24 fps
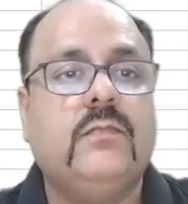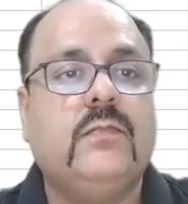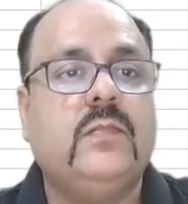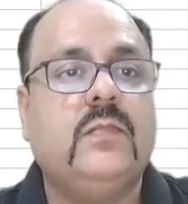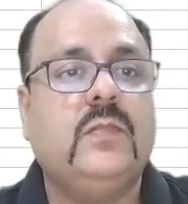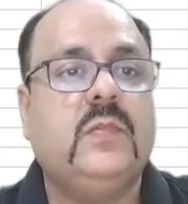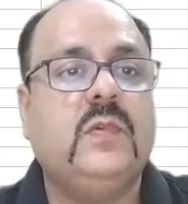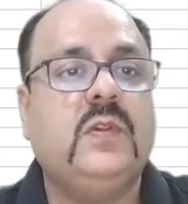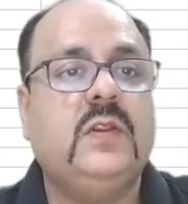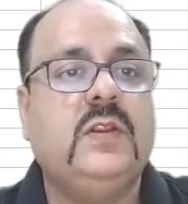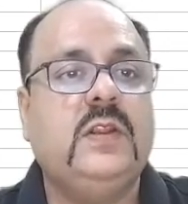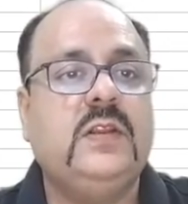
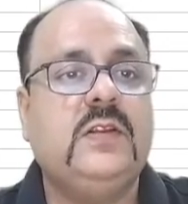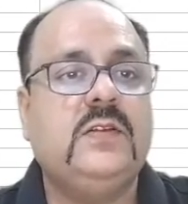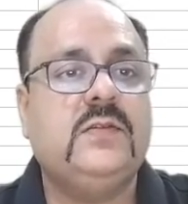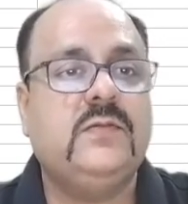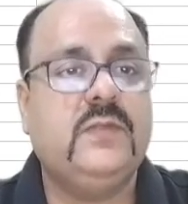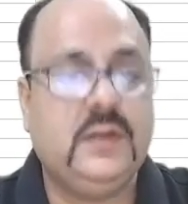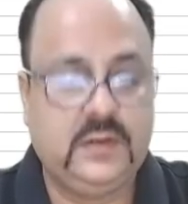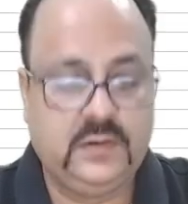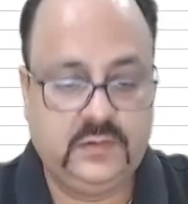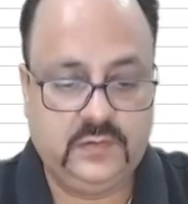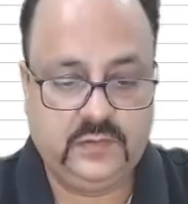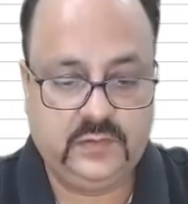this
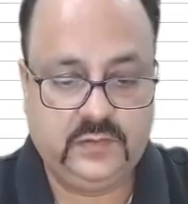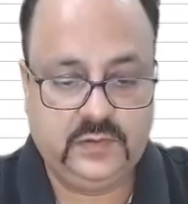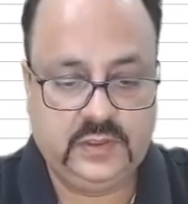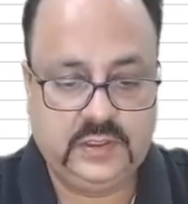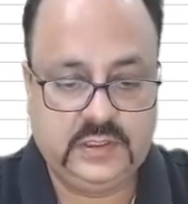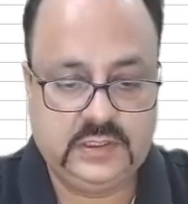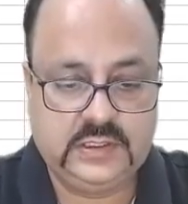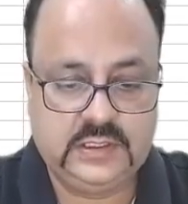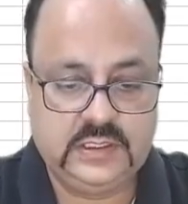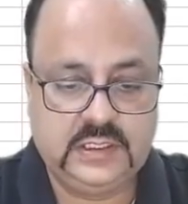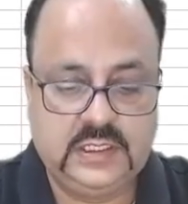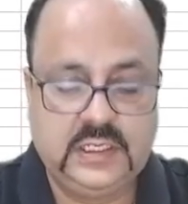value is
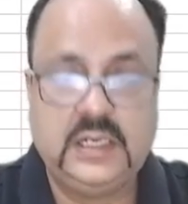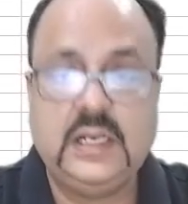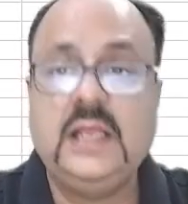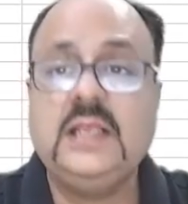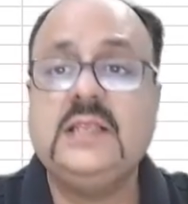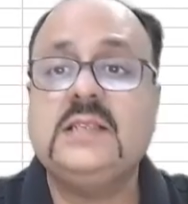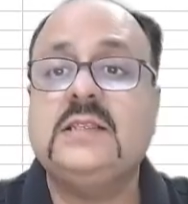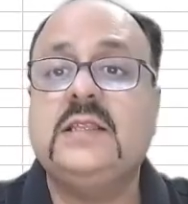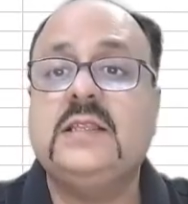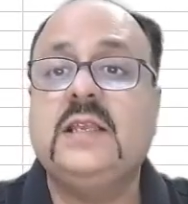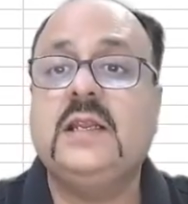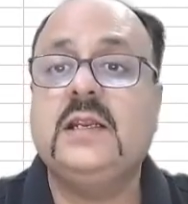less
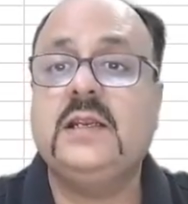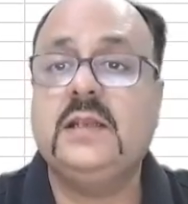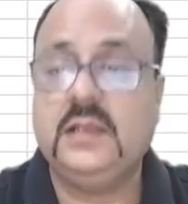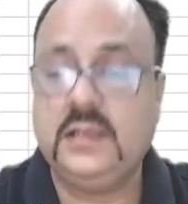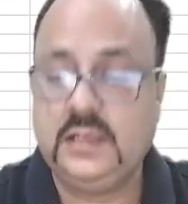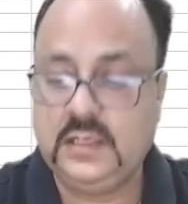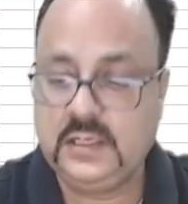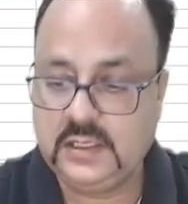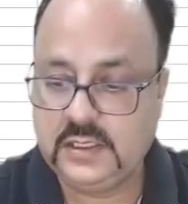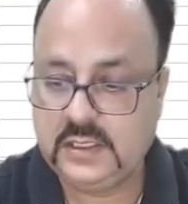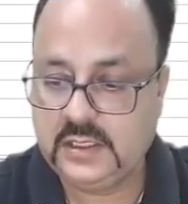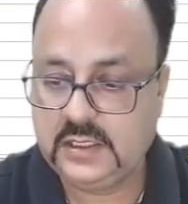than
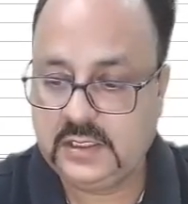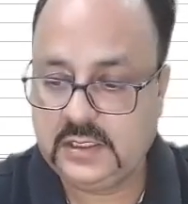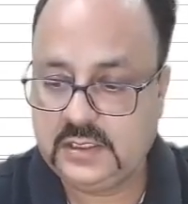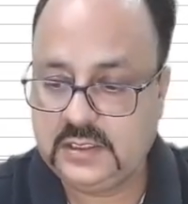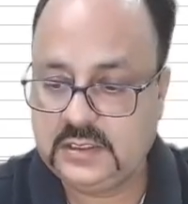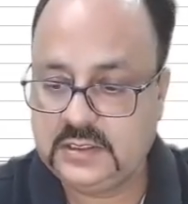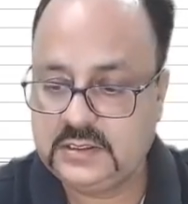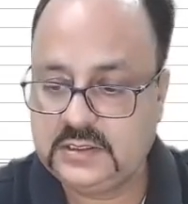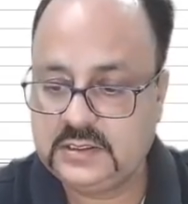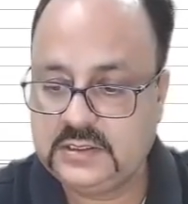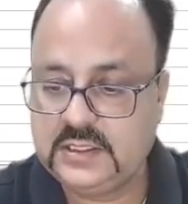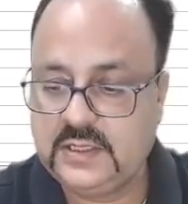
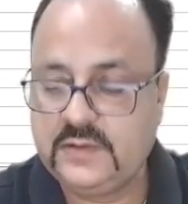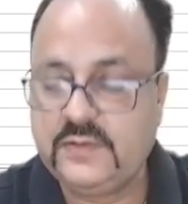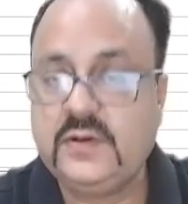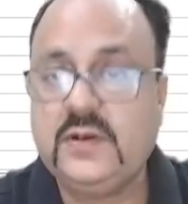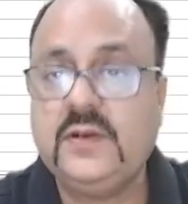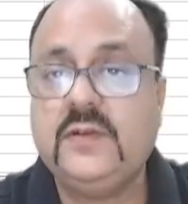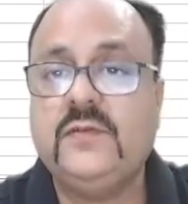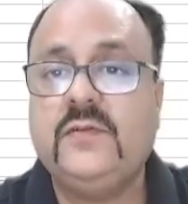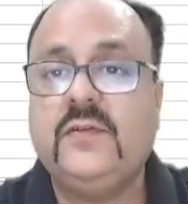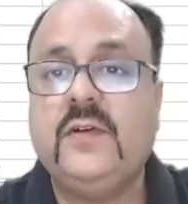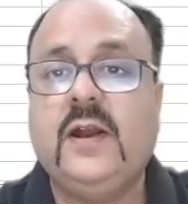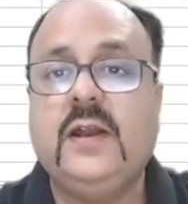
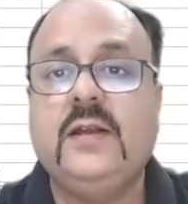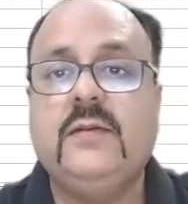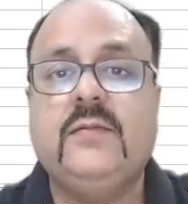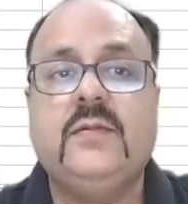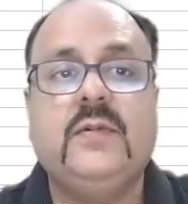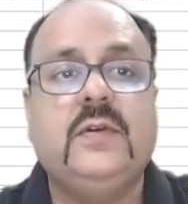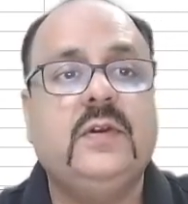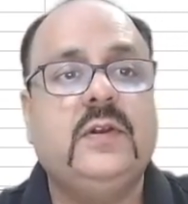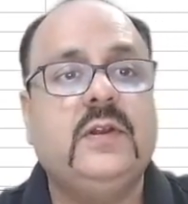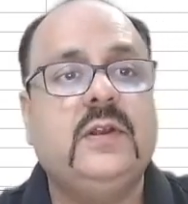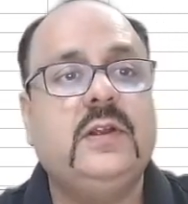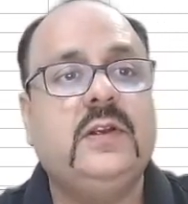75,
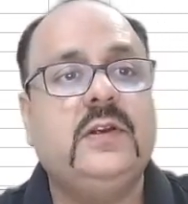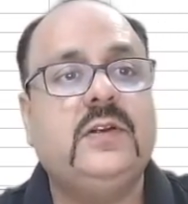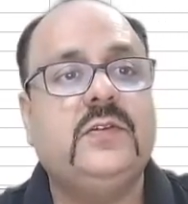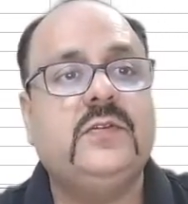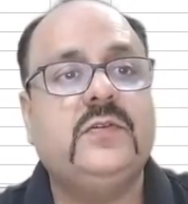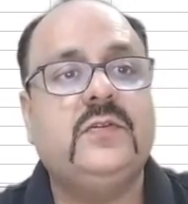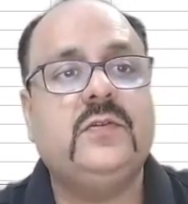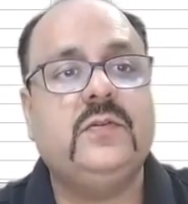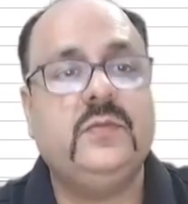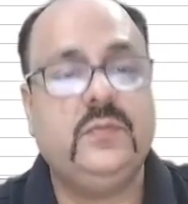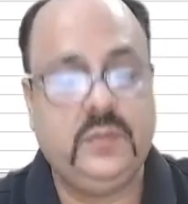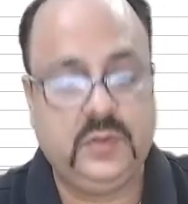it
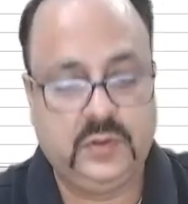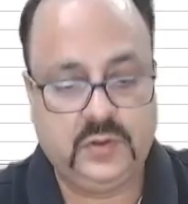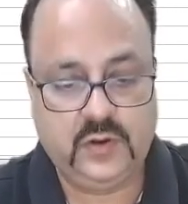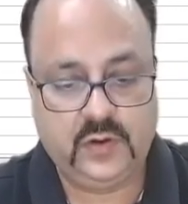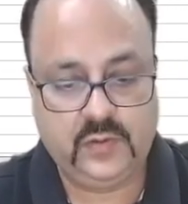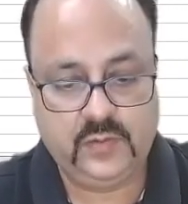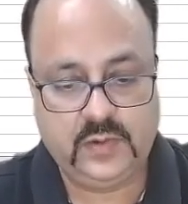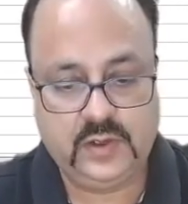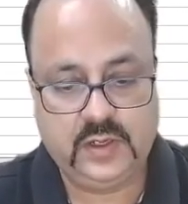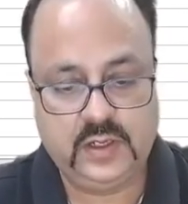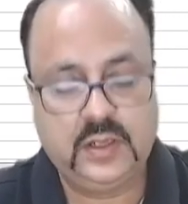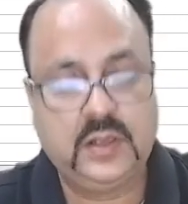should,
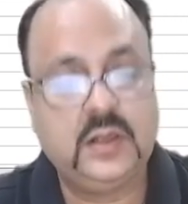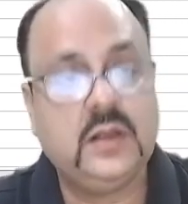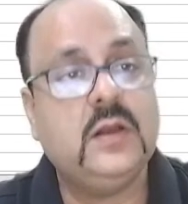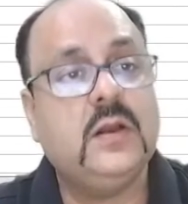comma,